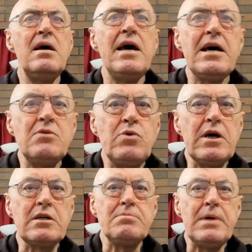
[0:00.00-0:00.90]
How do we
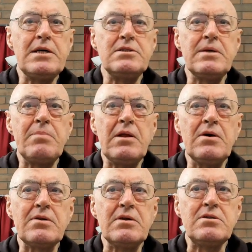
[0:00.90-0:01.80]
explain something
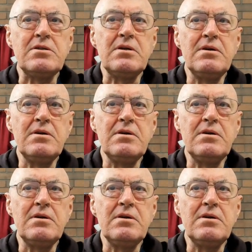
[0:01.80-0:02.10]
like this?